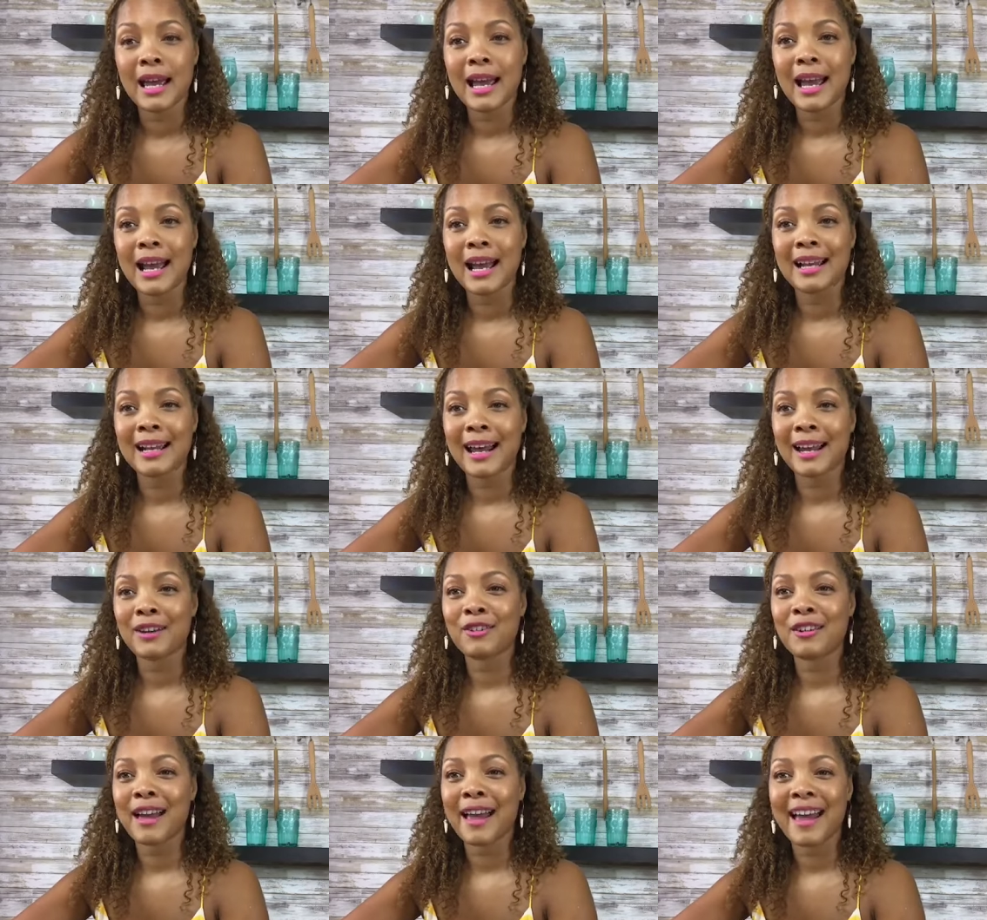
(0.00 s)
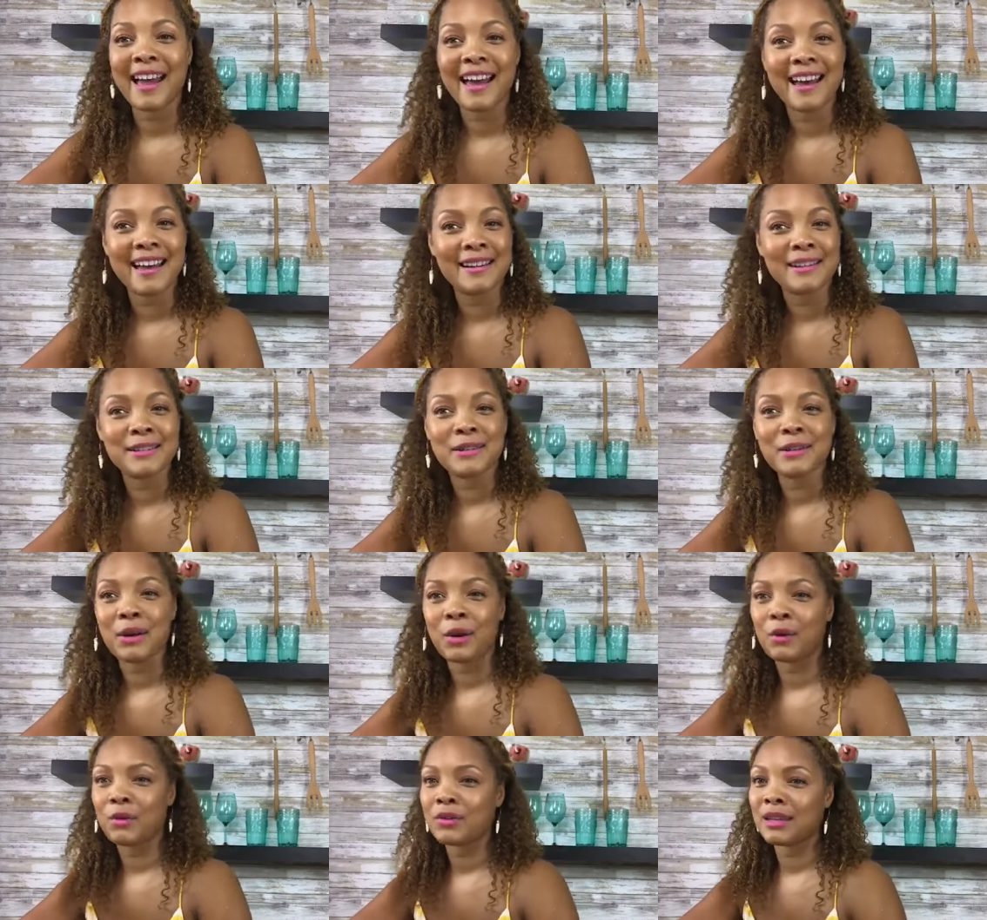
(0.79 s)
and I don't add, you
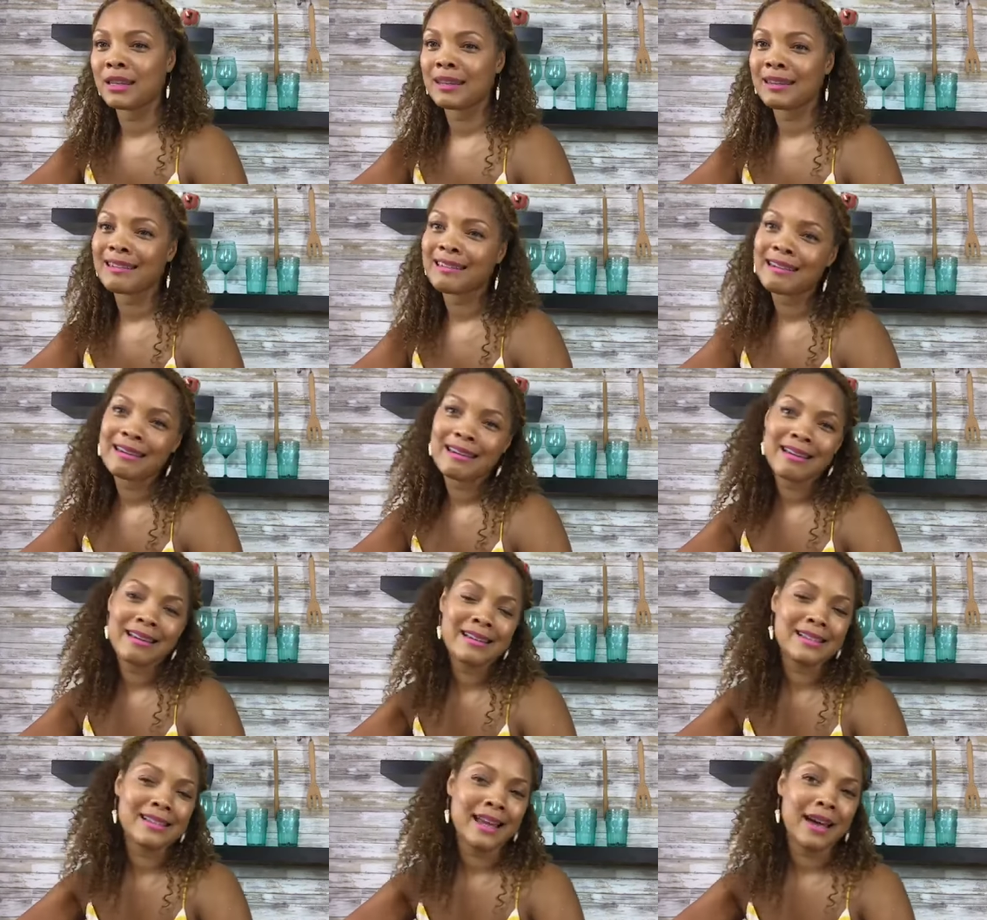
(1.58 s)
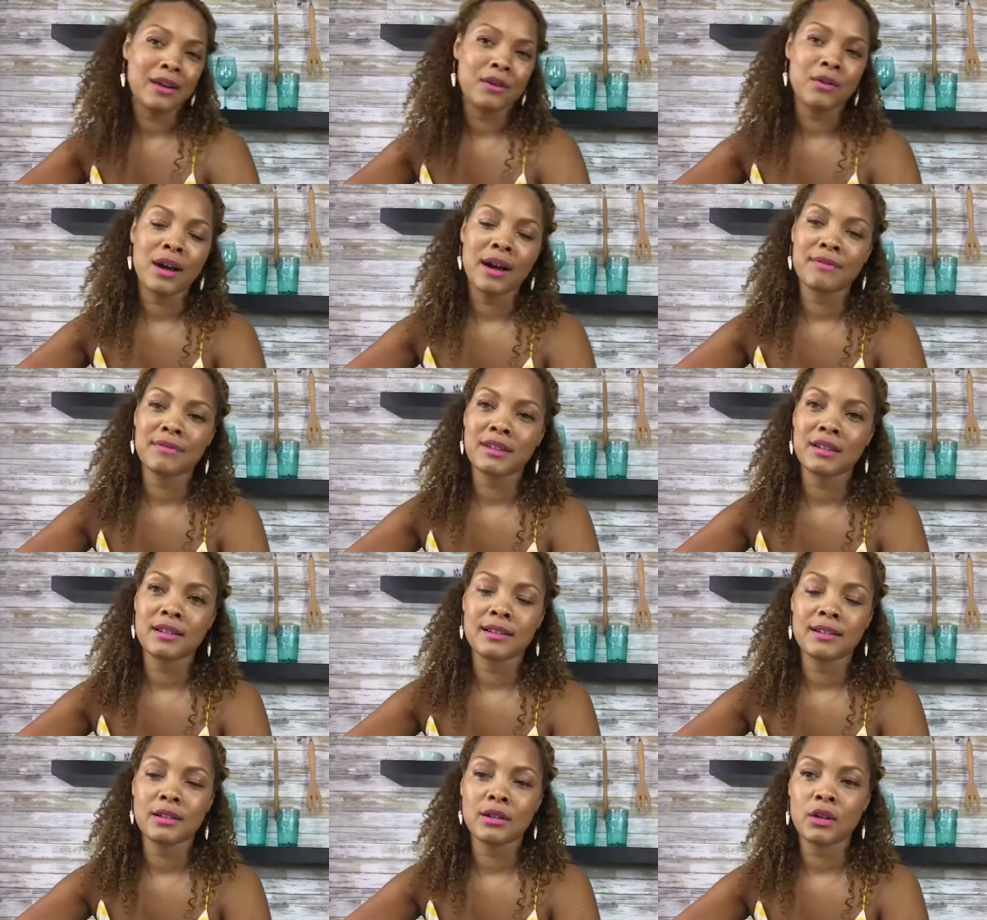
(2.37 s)
know, the yeast. I don't have
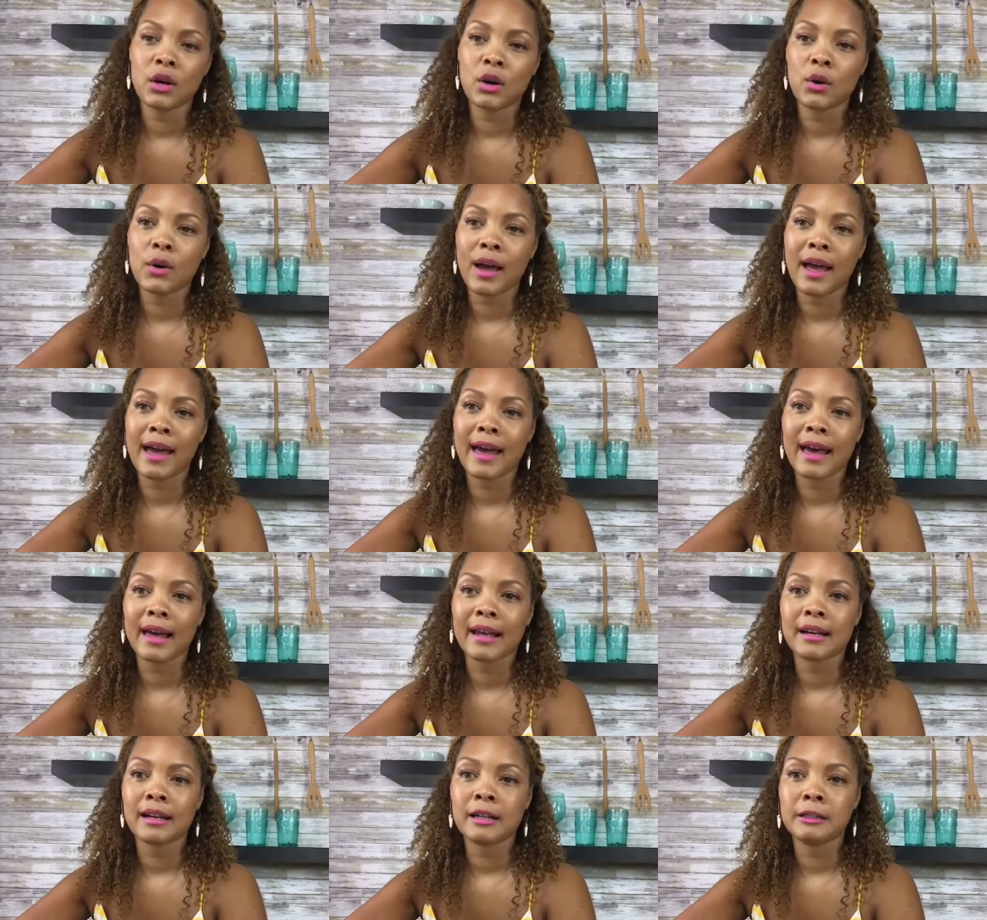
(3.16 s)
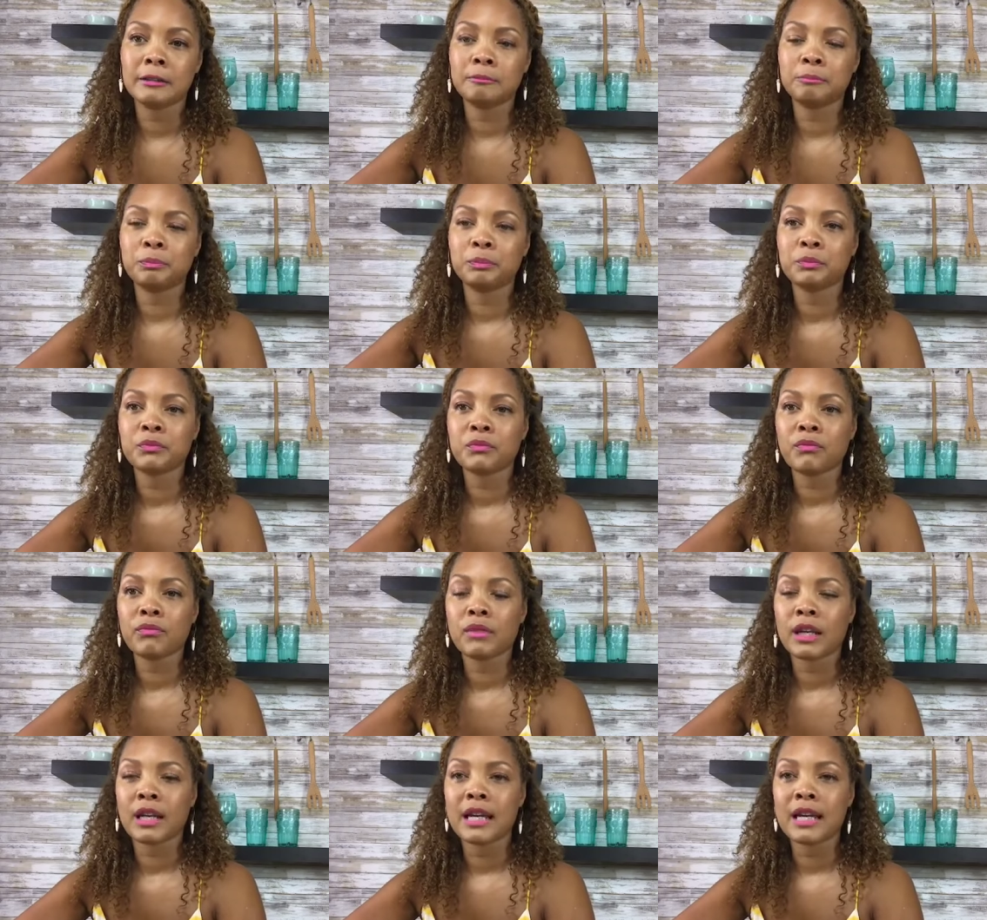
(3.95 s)
to, you know, add um,
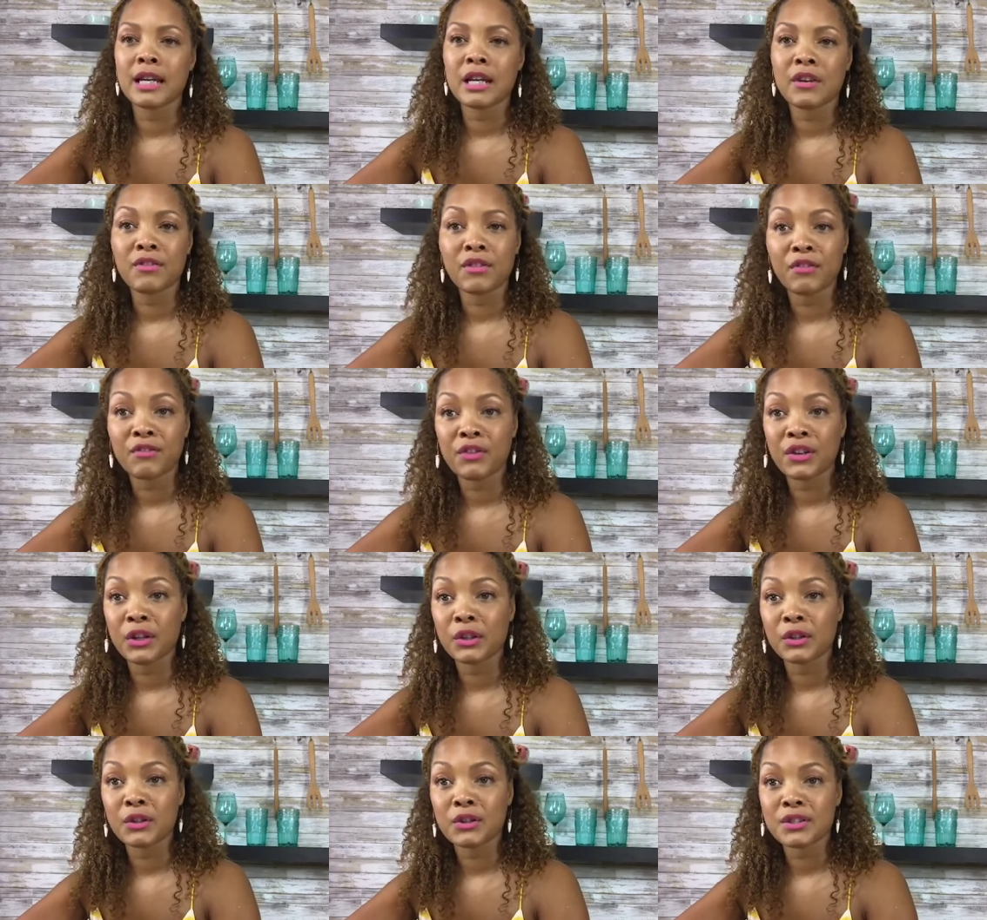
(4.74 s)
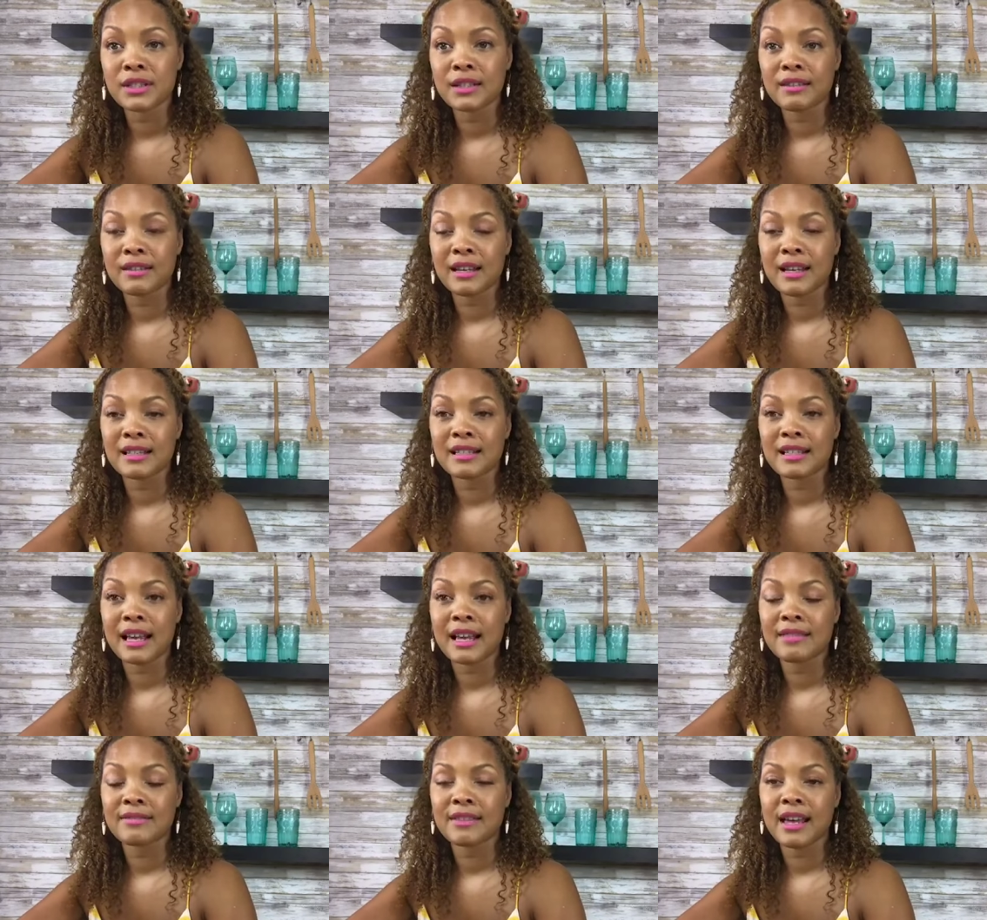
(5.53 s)
any of the fillers and things
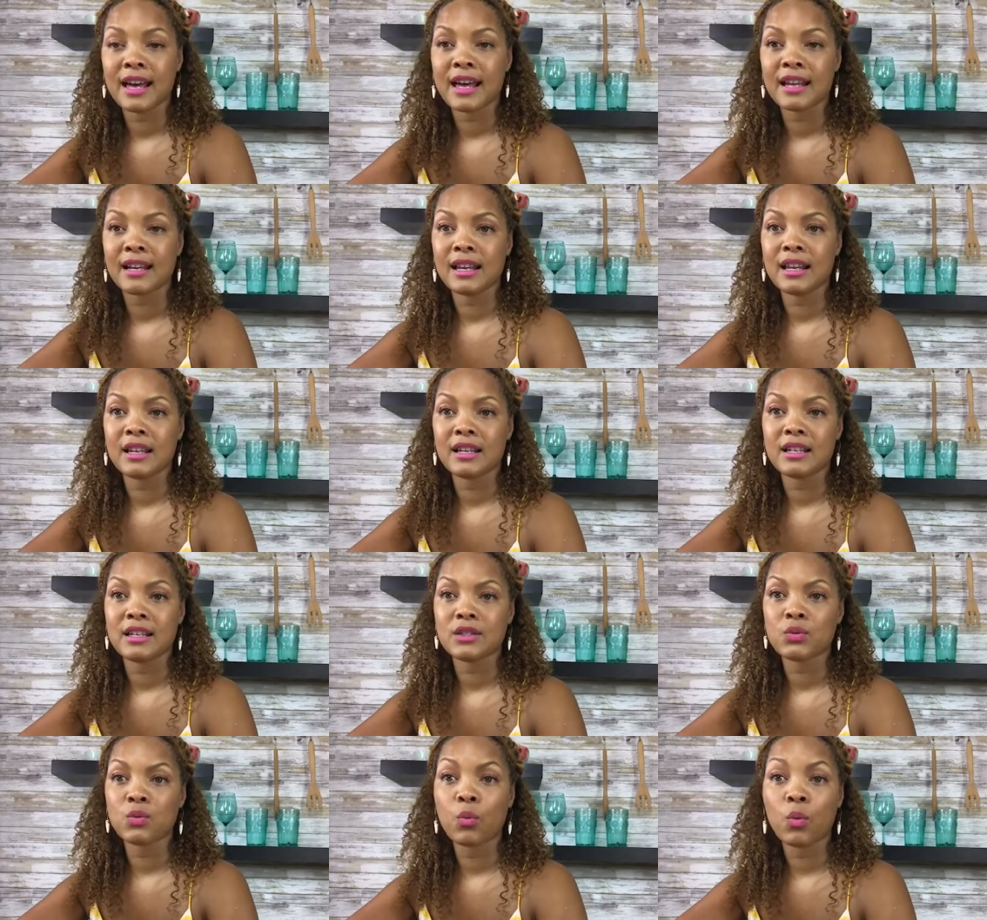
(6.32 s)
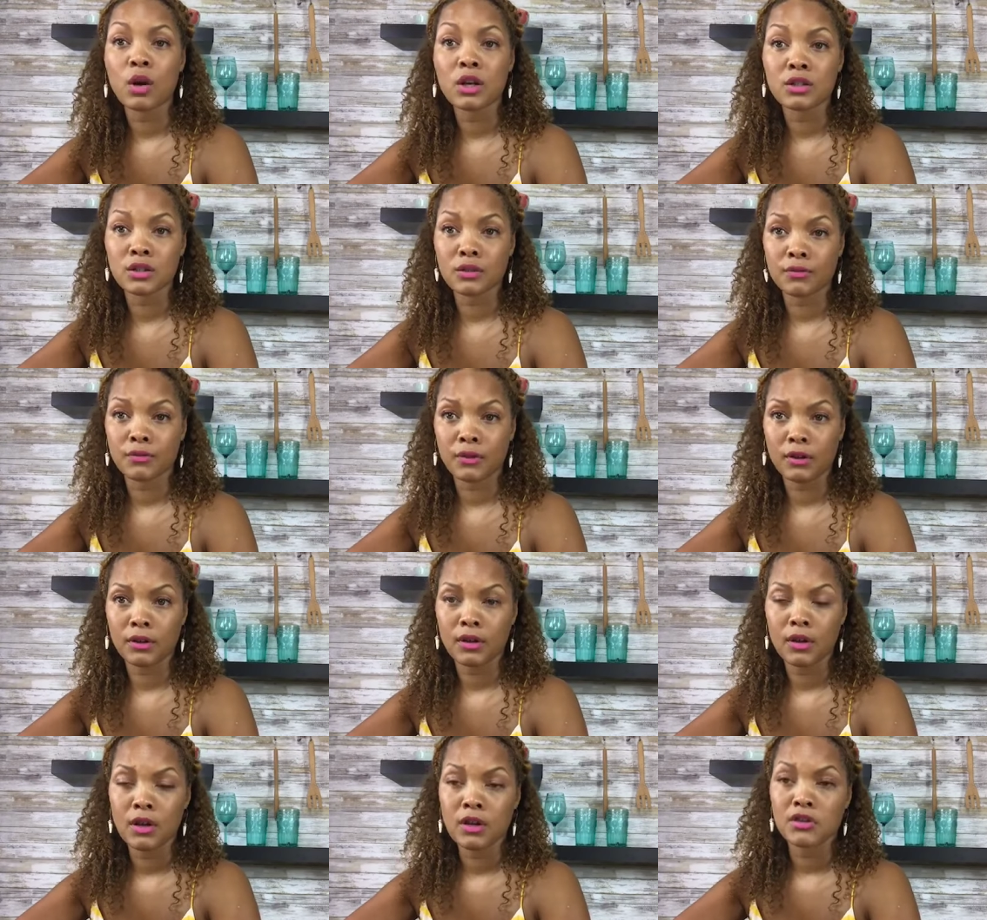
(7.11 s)
like that. And it's
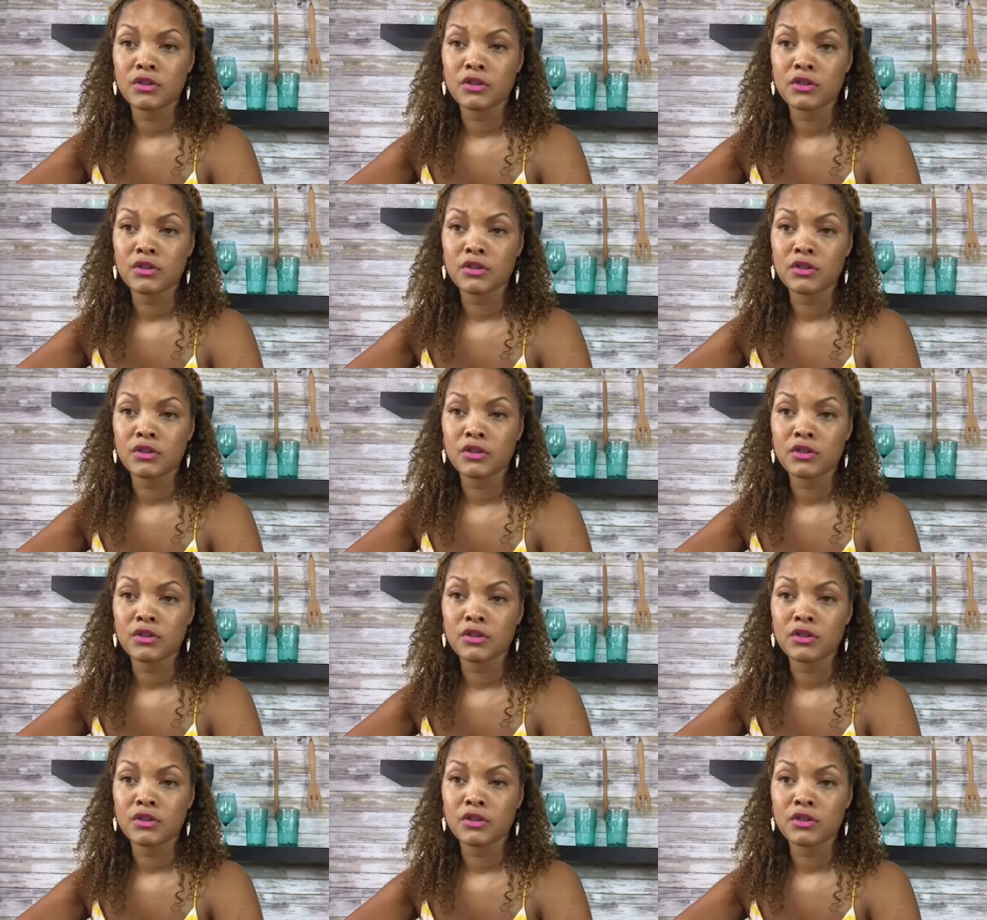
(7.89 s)
wonderful.